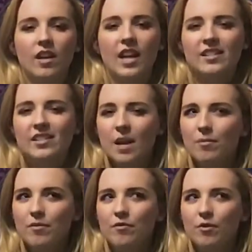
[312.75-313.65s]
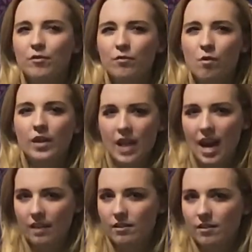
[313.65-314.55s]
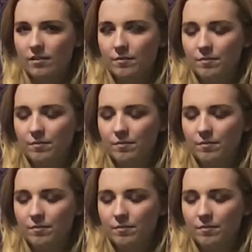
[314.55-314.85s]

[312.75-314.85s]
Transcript: except for 4 cans.